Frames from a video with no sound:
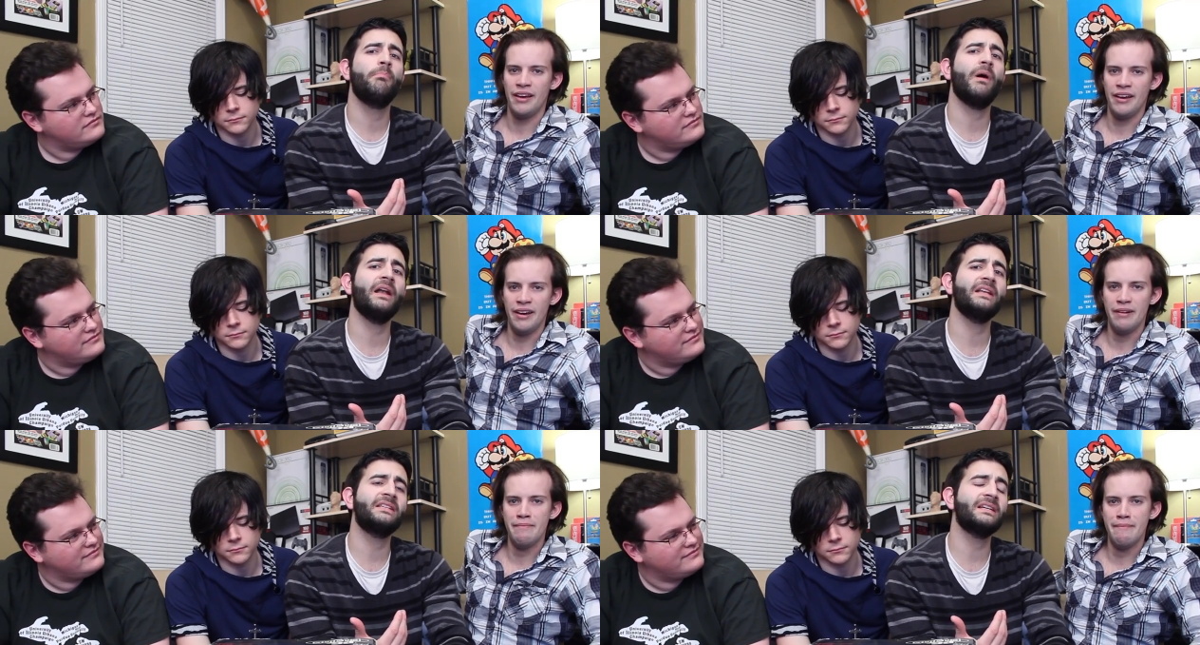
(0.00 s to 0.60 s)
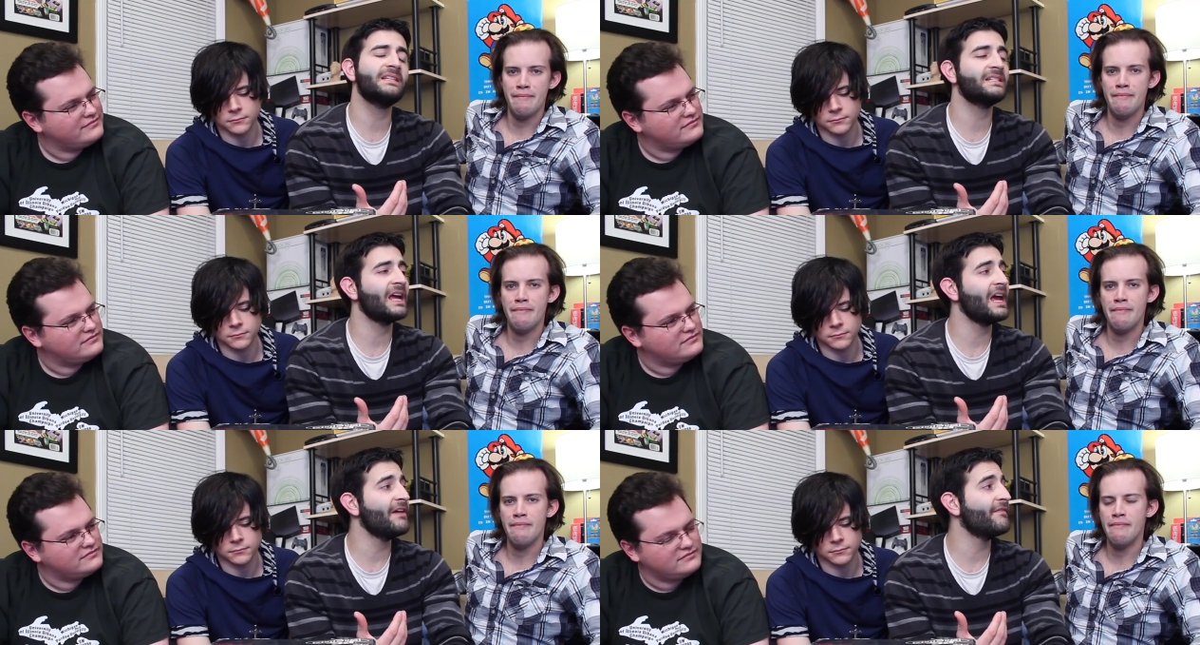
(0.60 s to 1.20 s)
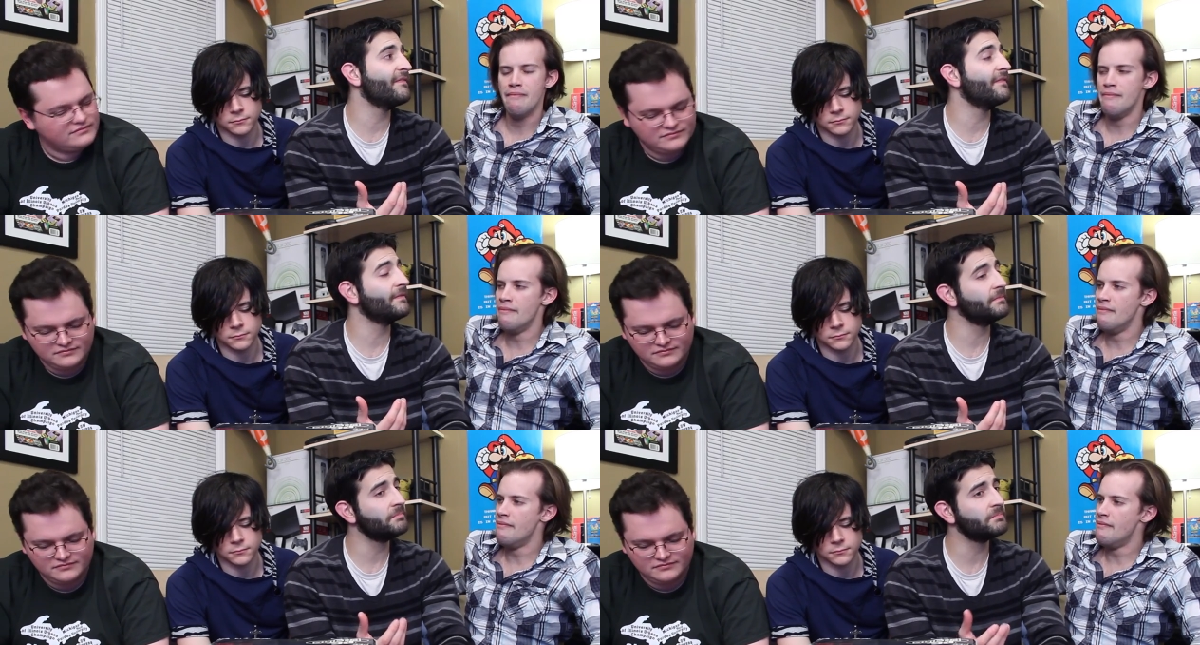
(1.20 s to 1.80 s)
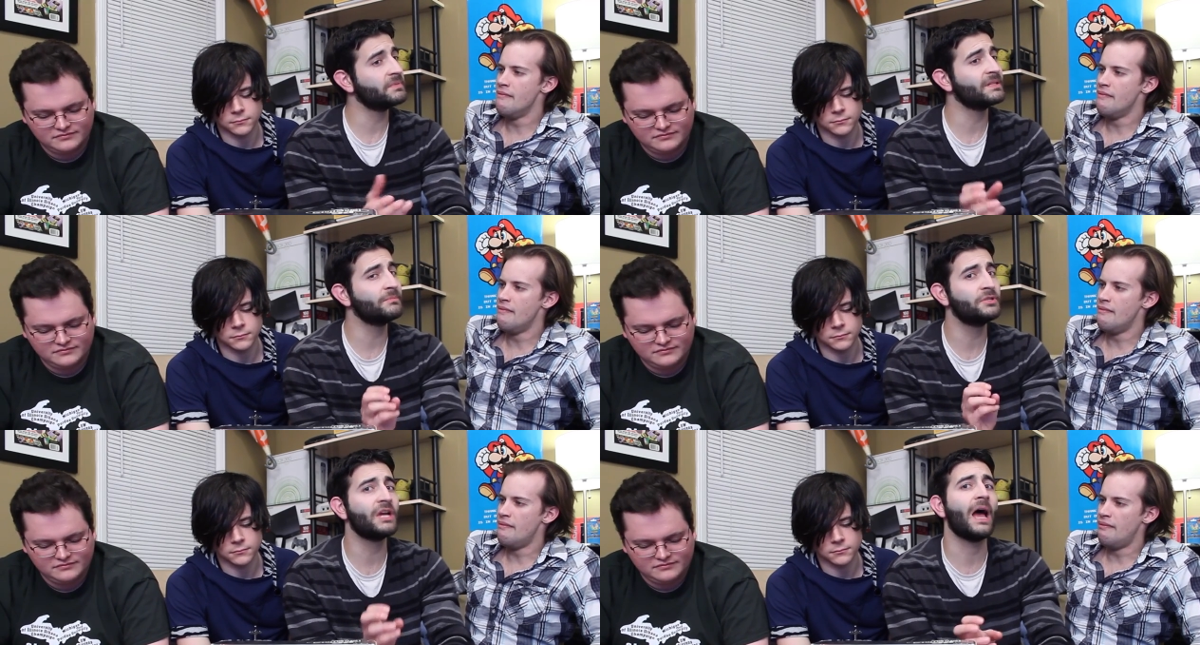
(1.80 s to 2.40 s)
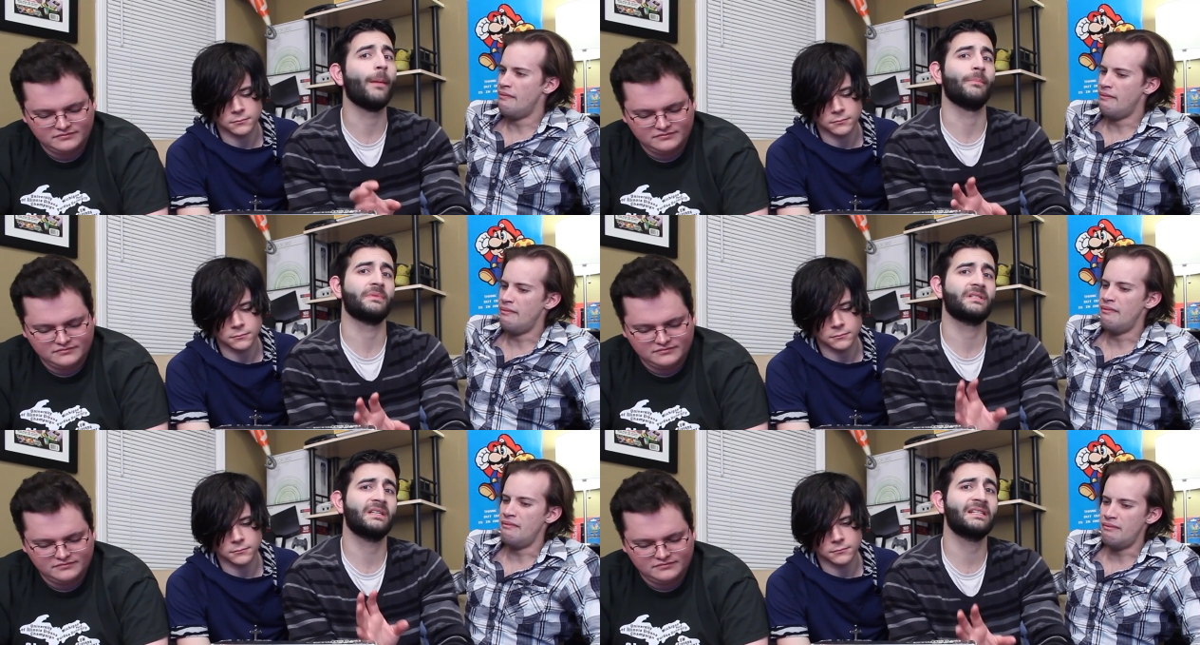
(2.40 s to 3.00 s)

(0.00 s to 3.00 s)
Speaker 1: but it does have some gems.